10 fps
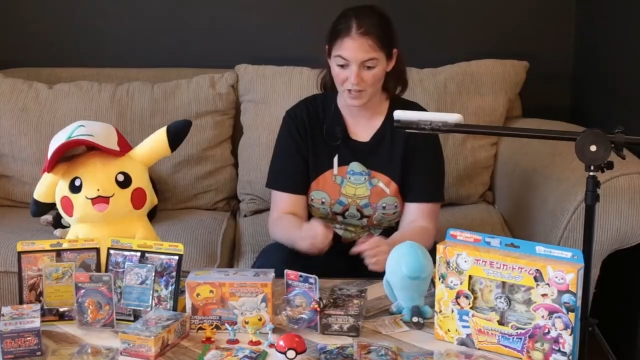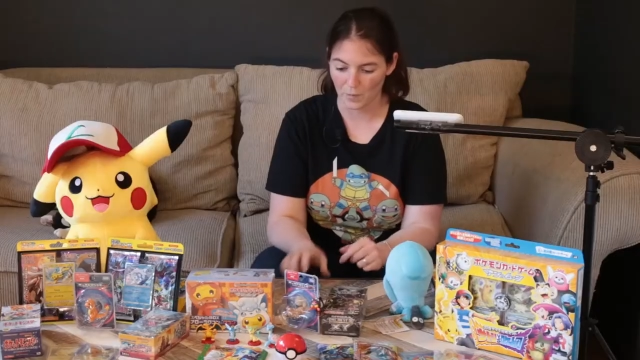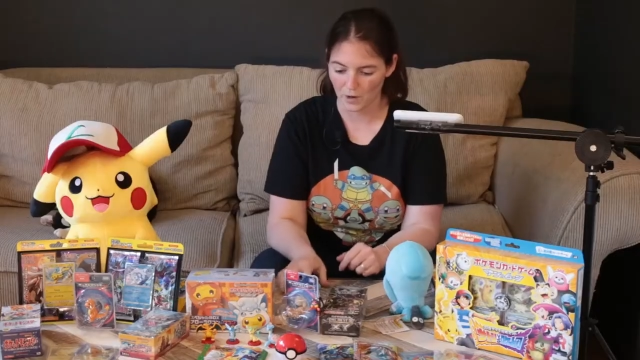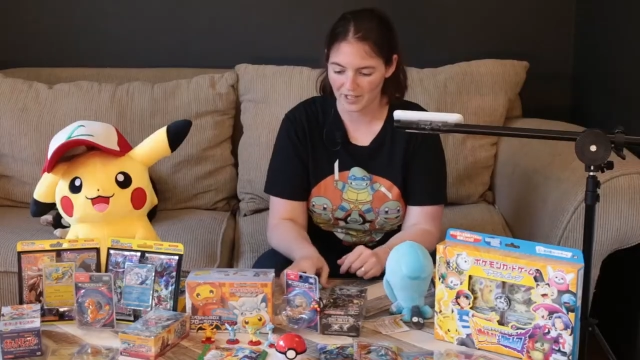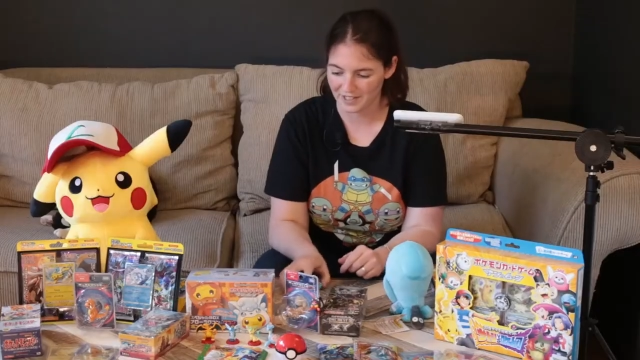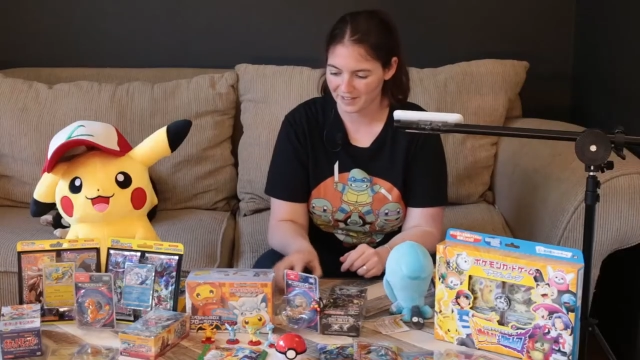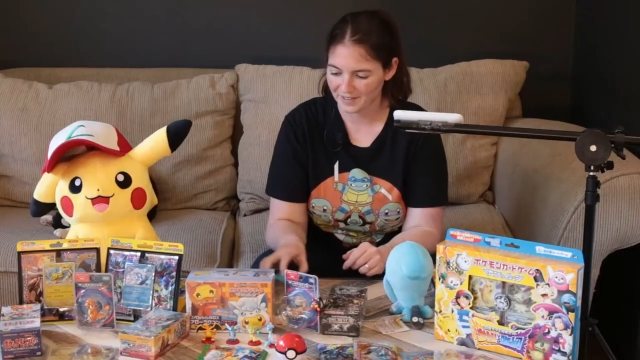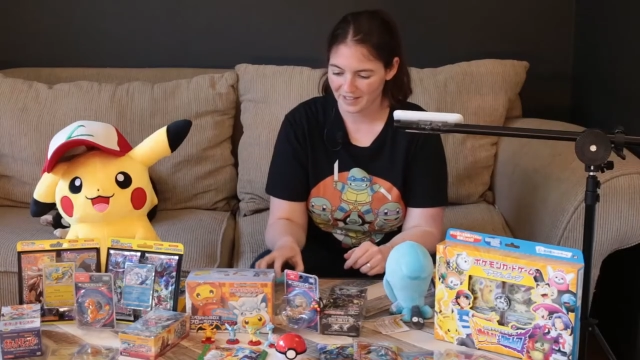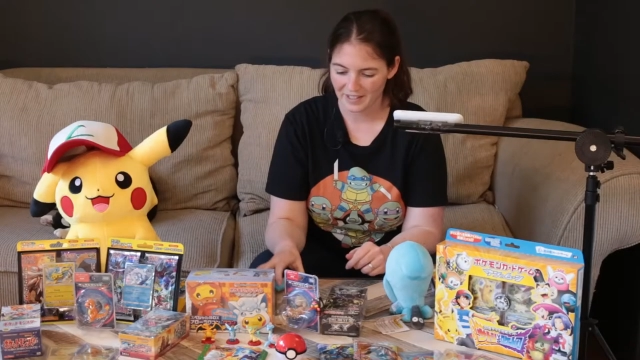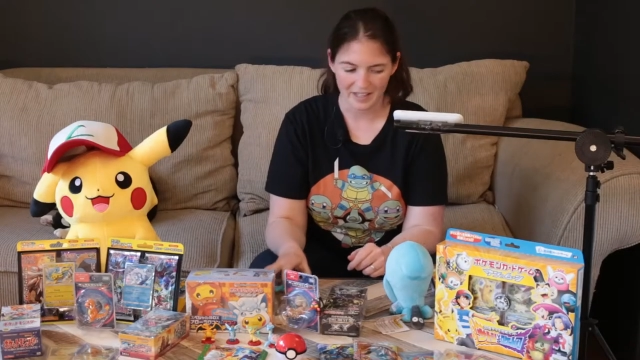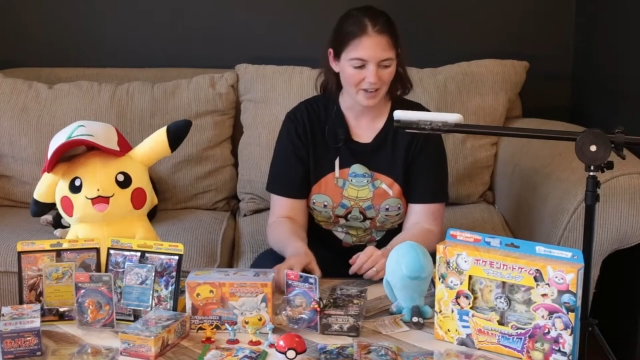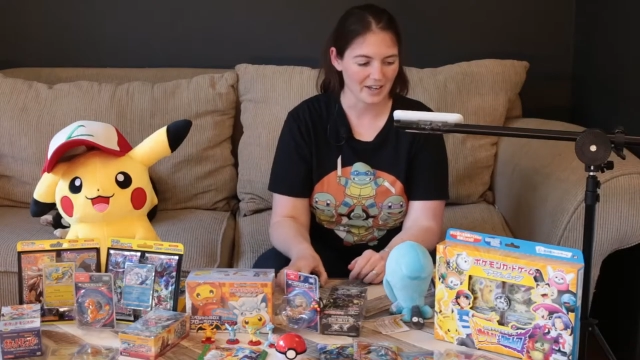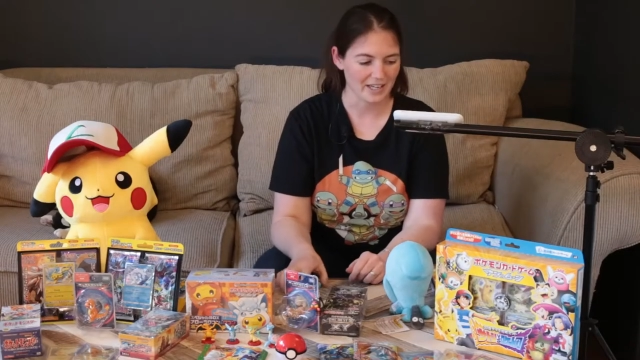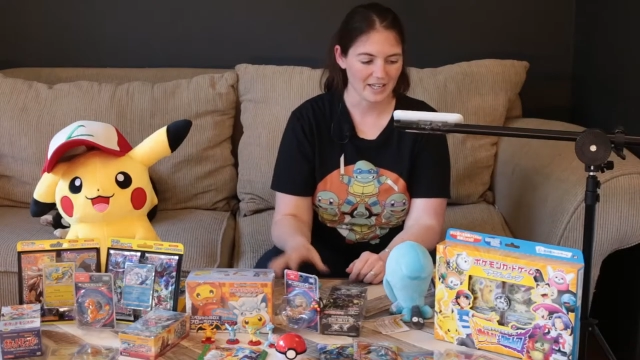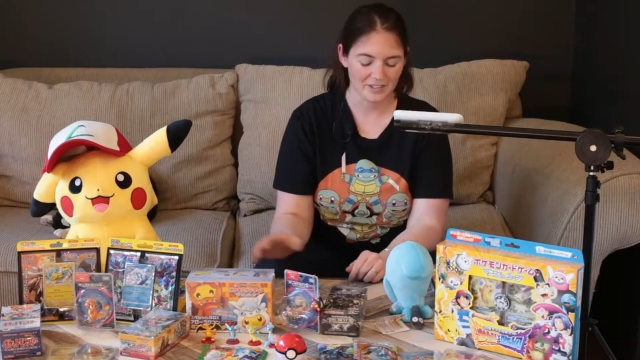I wanted. All
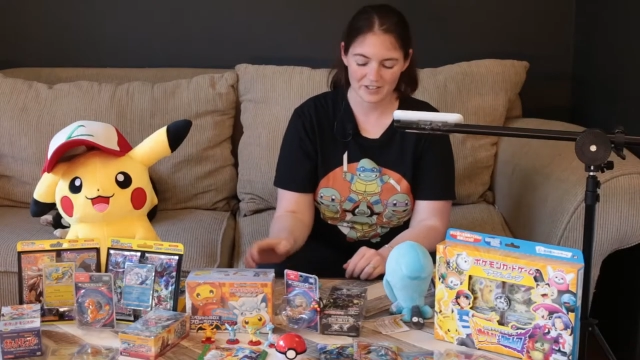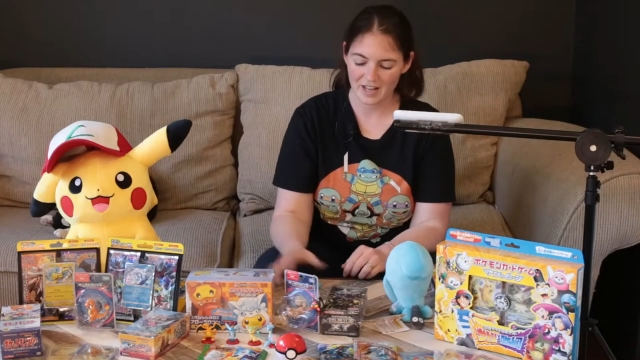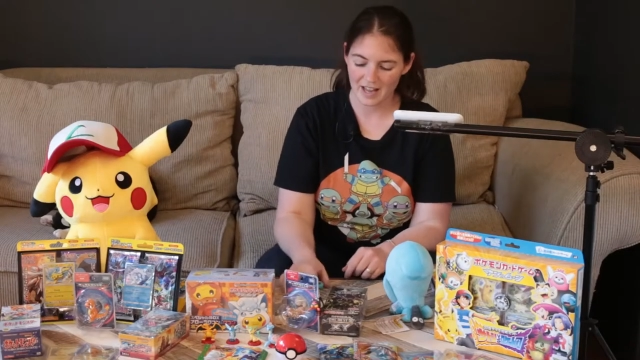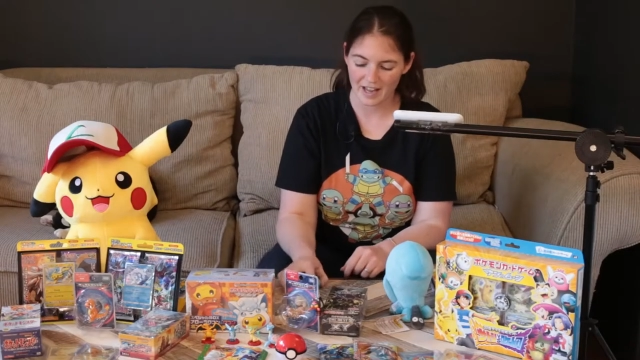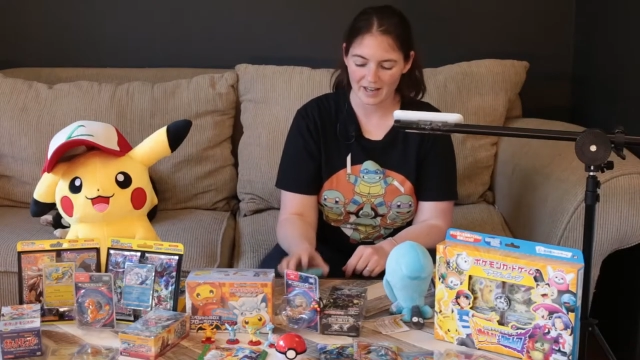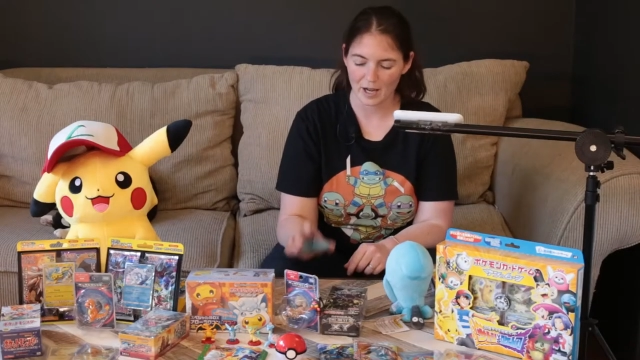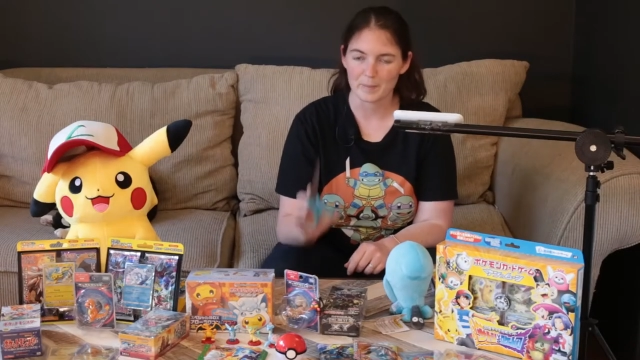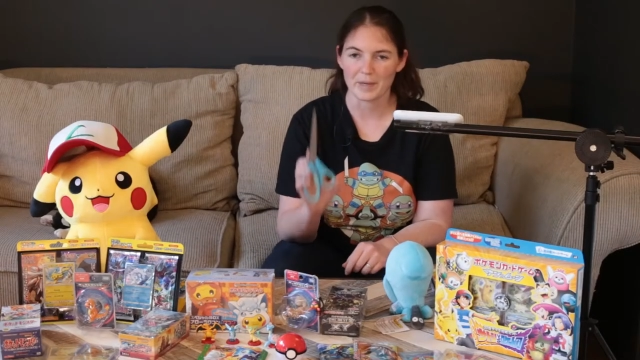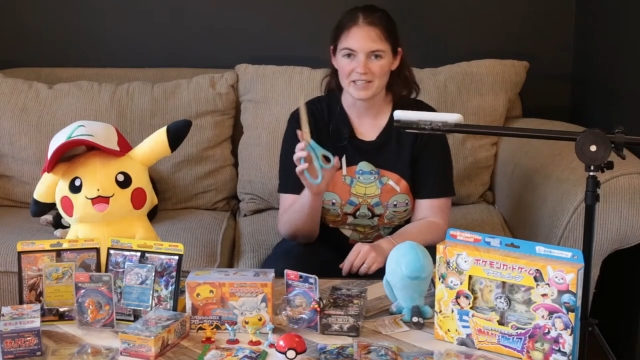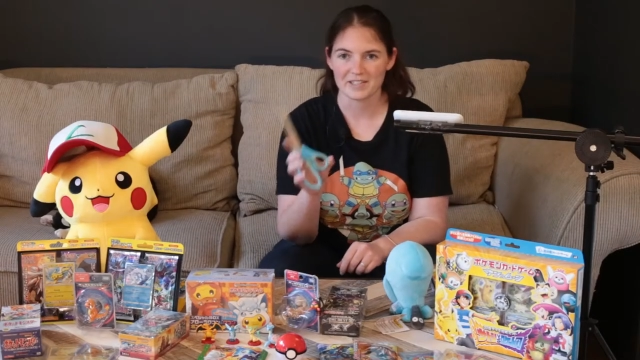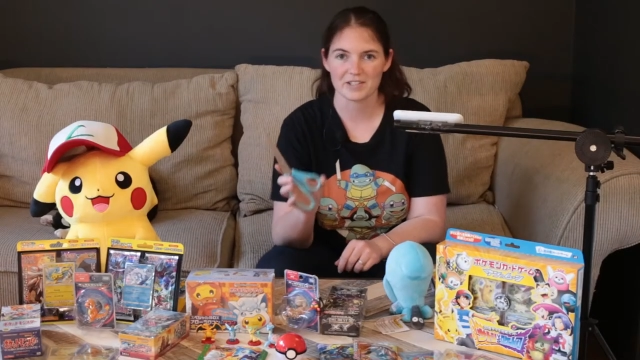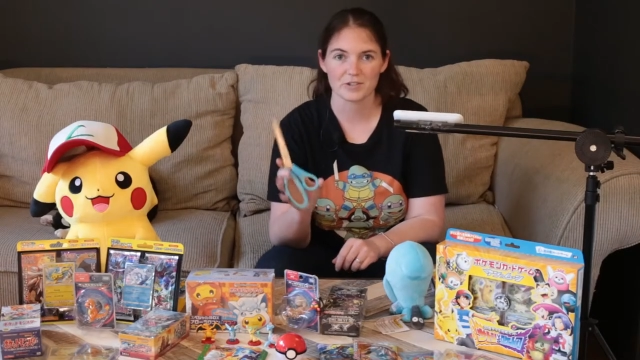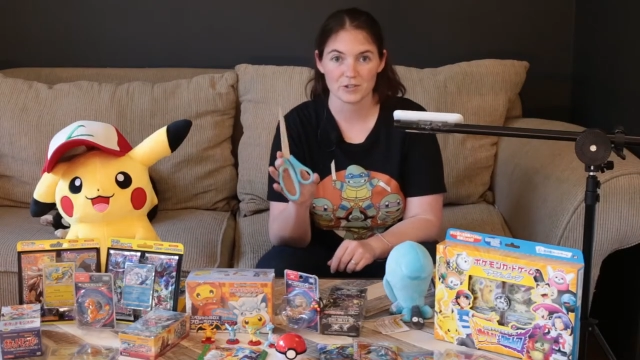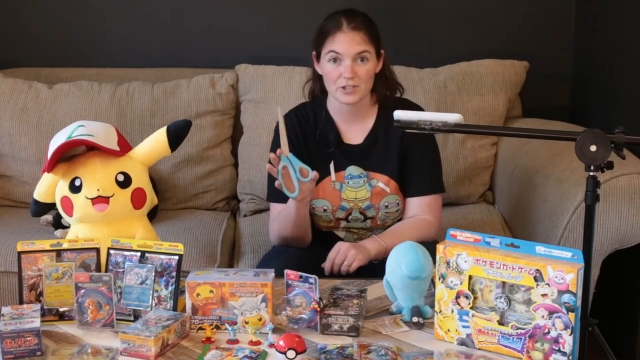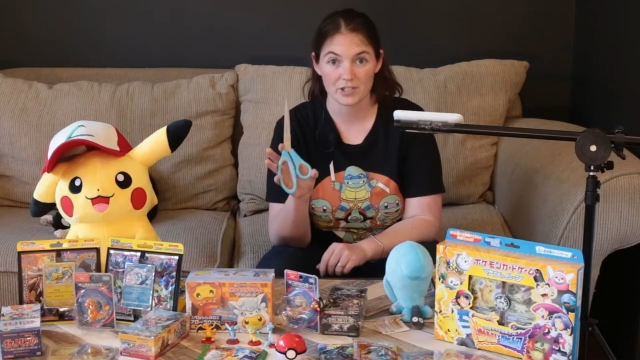right. Today I got my
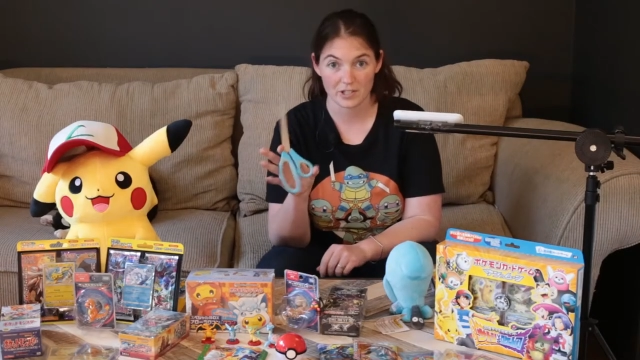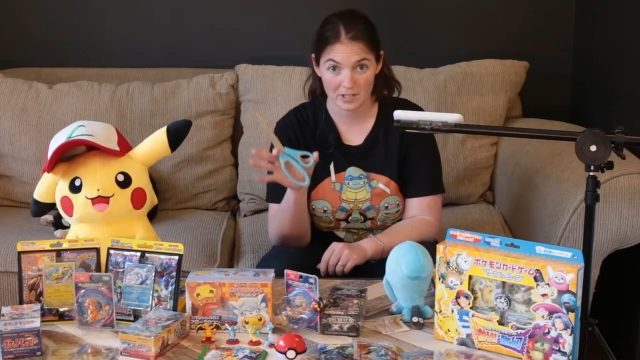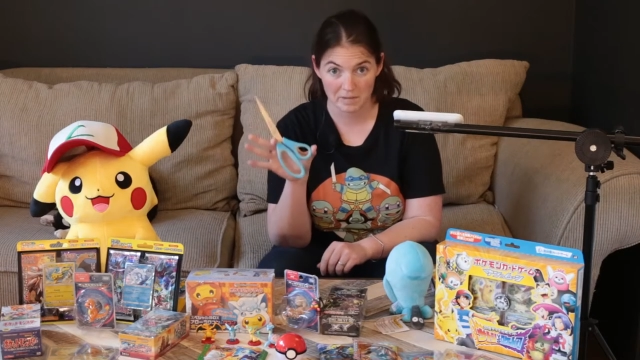scissors.